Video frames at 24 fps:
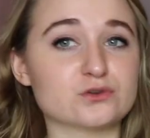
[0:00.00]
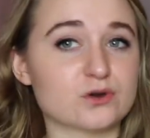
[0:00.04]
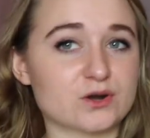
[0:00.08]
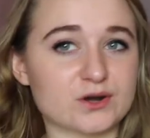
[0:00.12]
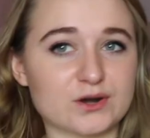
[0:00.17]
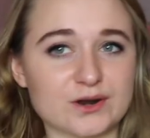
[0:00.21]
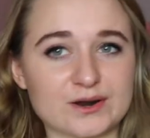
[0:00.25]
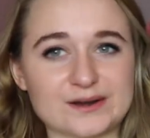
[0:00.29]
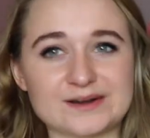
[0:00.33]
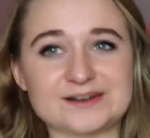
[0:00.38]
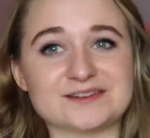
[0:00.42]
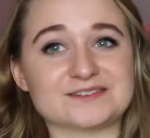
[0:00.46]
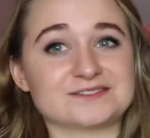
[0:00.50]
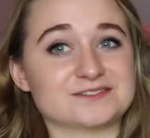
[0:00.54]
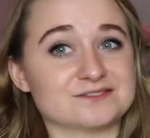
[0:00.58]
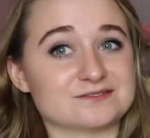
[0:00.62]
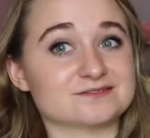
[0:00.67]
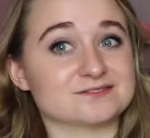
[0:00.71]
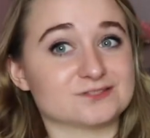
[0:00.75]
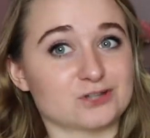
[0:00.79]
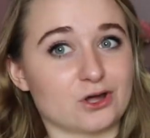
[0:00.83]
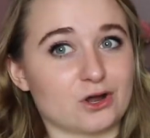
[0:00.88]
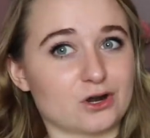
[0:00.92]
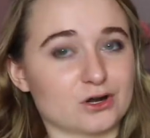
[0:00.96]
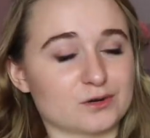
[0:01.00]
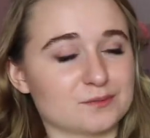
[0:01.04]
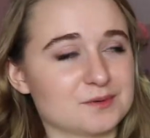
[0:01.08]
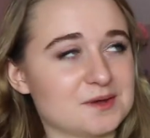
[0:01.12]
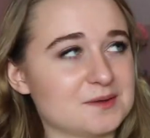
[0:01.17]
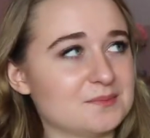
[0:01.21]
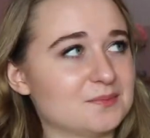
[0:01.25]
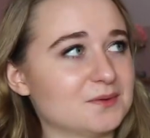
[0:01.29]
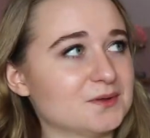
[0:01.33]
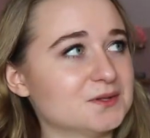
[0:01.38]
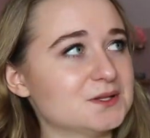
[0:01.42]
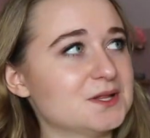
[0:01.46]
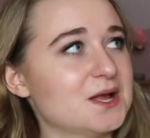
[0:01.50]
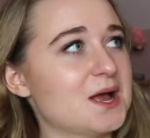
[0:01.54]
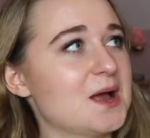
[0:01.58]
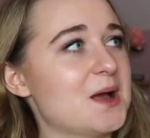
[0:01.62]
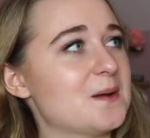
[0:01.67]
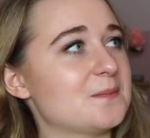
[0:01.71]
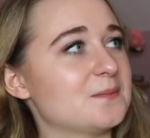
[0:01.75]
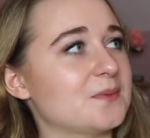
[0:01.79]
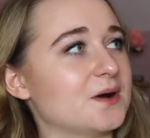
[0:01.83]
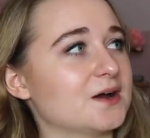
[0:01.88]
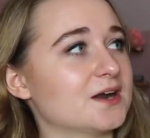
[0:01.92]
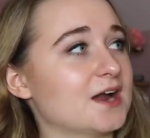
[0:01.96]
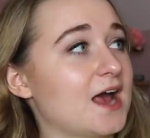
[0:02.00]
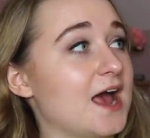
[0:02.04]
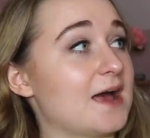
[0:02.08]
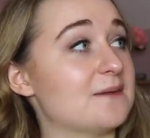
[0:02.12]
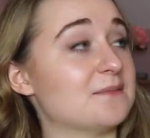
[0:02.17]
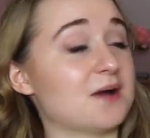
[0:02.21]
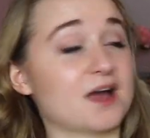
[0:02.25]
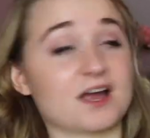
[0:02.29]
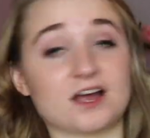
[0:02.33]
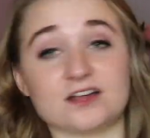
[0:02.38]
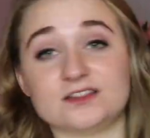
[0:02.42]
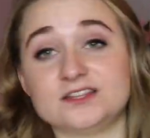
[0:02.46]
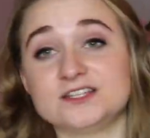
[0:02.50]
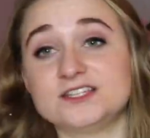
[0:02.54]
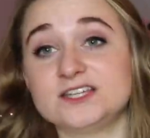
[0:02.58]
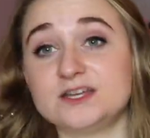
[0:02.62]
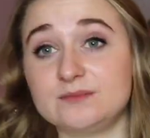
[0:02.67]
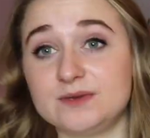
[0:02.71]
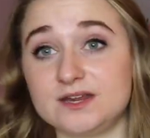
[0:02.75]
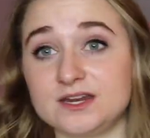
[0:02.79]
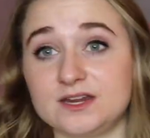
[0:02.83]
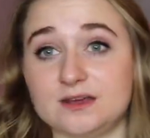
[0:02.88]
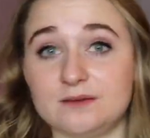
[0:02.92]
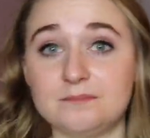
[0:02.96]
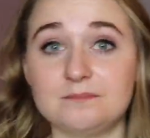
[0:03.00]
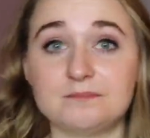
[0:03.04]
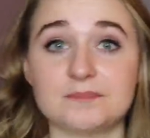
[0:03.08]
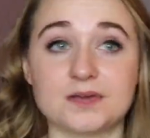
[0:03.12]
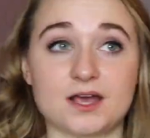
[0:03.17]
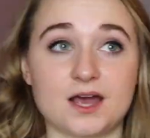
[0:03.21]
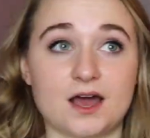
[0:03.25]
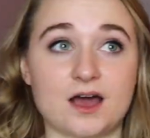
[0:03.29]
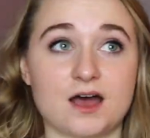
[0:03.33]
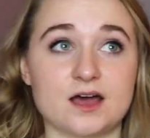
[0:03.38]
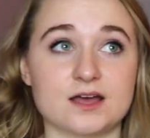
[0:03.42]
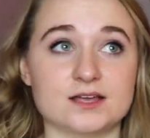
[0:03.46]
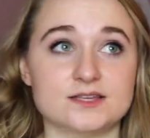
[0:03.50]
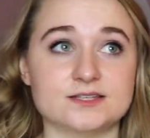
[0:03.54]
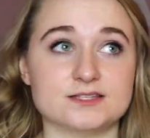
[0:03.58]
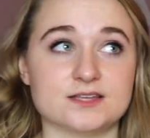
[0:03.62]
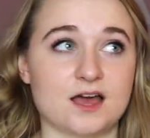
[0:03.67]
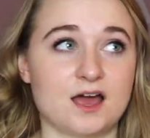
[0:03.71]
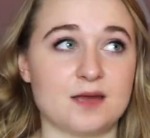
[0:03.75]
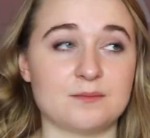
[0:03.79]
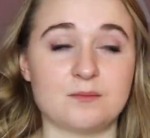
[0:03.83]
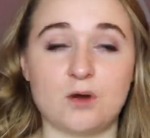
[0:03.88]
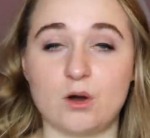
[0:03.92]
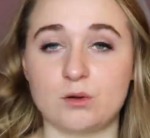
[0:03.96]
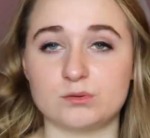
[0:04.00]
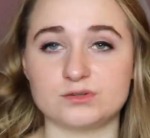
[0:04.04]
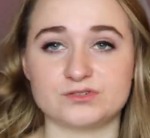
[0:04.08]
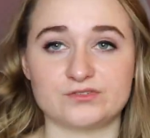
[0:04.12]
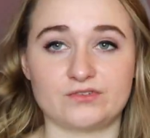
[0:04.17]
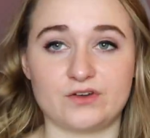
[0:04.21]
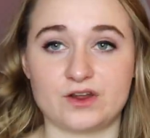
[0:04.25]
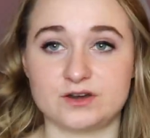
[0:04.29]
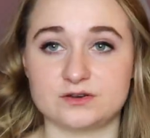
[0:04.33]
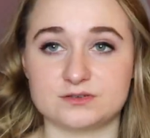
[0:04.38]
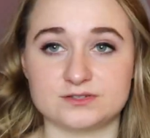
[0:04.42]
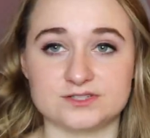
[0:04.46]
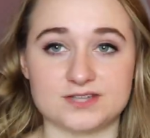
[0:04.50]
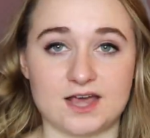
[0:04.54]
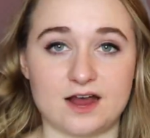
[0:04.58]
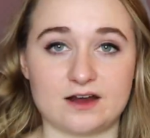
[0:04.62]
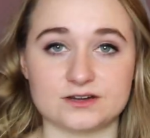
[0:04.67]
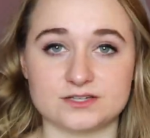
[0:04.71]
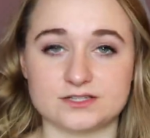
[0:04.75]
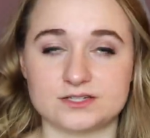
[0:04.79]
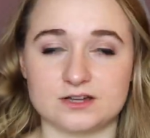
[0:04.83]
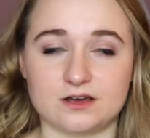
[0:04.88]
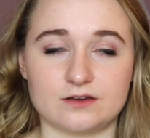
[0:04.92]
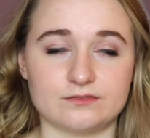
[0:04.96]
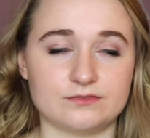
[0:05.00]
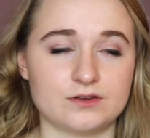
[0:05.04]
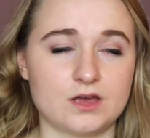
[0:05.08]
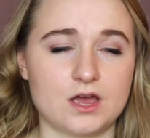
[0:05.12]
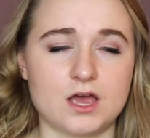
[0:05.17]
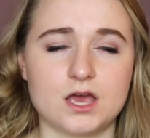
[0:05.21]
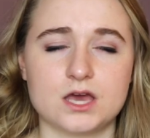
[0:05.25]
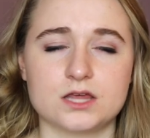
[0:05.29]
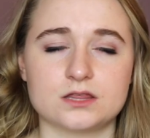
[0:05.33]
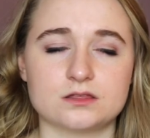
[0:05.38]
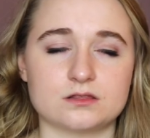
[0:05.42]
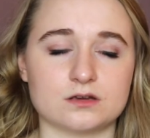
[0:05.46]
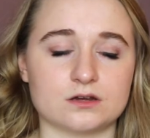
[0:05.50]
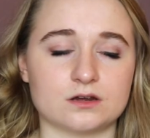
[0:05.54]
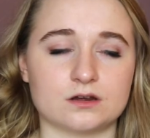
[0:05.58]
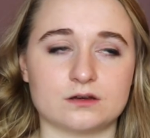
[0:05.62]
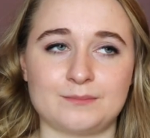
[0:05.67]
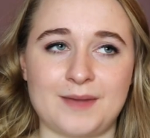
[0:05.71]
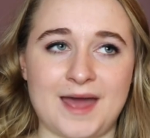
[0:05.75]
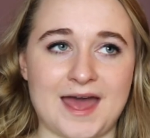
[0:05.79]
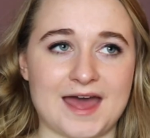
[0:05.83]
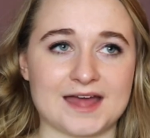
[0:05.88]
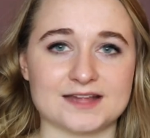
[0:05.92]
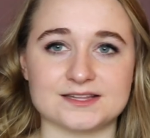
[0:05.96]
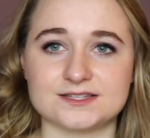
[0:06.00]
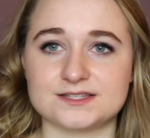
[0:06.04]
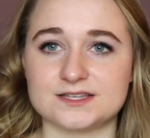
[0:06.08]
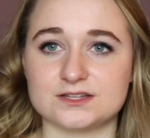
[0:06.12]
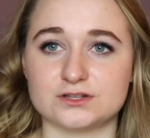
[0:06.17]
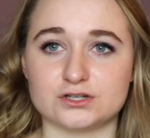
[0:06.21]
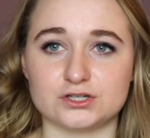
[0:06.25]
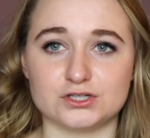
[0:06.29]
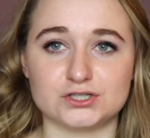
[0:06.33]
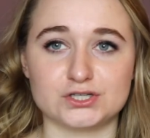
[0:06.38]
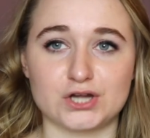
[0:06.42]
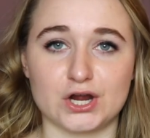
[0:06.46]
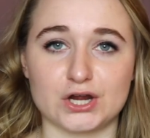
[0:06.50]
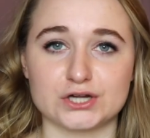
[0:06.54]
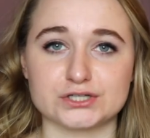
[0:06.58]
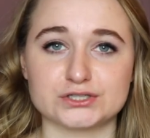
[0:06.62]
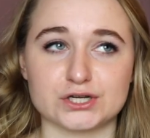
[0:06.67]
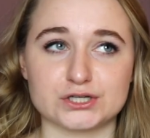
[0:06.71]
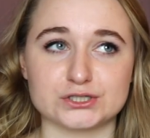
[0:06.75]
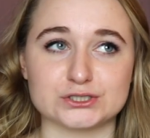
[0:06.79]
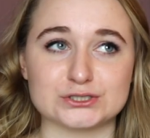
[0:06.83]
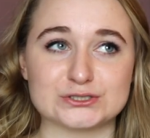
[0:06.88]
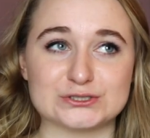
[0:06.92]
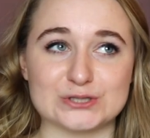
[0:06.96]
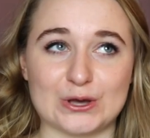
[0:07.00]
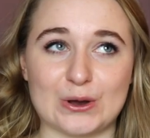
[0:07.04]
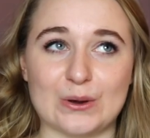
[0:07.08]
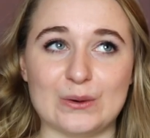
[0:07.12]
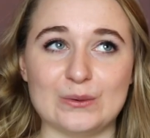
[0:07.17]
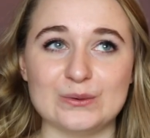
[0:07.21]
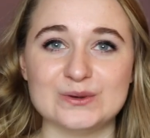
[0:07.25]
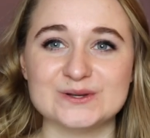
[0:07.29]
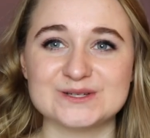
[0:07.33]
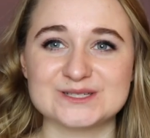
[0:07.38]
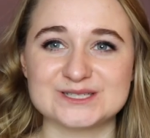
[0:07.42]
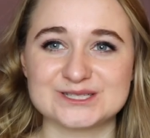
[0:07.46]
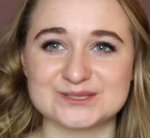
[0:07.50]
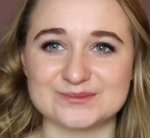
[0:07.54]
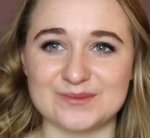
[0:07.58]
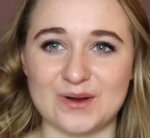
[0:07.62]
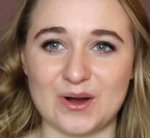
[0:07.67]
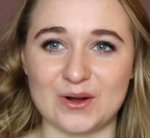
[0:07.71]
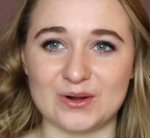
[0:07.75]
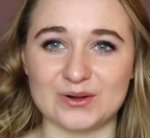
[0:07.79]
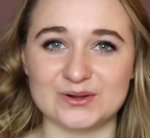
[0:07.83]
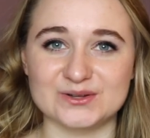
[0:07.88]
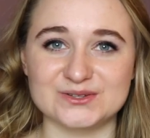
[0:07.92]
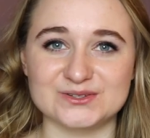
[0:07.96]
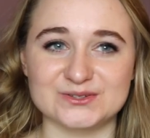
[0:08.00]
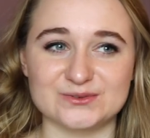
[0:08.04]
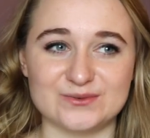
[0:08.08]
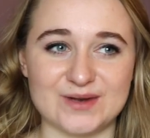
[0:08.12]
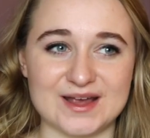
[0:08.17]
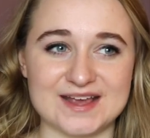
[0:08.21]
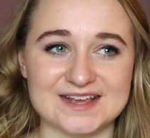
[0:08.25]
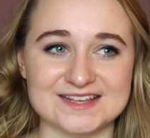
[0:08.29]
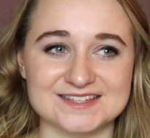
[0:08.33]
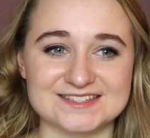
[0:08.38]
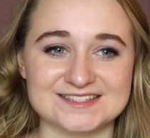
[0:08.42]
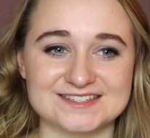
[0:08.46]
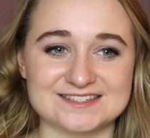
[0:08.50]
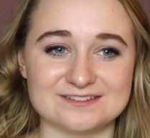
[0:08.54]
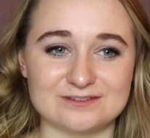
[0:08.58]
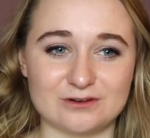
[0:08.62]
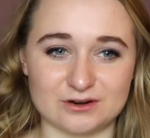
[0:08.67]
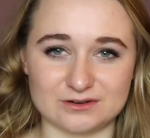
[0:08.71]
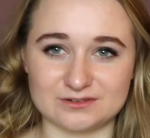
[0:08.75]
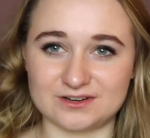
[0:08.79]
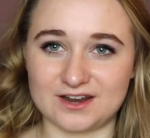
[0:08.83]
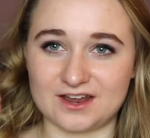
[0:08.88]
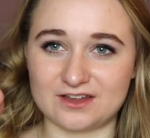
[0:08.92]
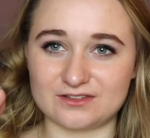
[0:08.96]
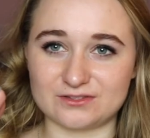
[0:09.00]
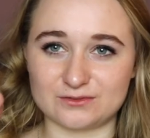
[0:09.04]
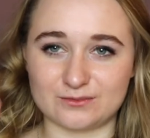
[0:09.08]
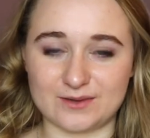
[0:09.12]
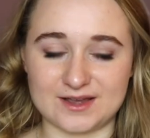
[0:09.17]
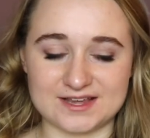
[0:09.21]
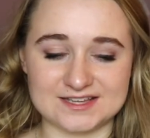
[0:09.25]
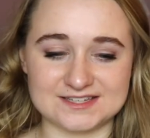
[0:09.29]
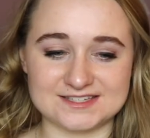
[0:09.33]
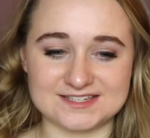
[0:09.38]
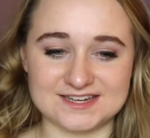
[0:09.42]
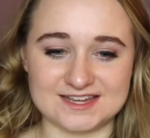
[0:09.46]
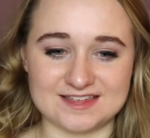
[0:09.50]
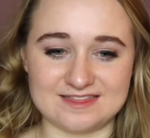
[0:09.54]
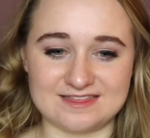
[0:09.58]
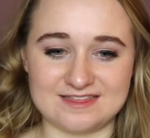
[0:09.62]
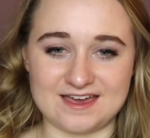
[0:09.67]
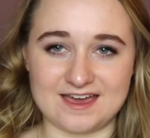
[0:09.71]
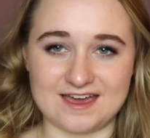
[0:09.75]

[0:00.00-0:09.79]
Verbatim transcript: shorter on taller people but um, I got this in a medium because I'm always afraid of Zara stuff their pants and their skirts are so small in the waist or not in the waist in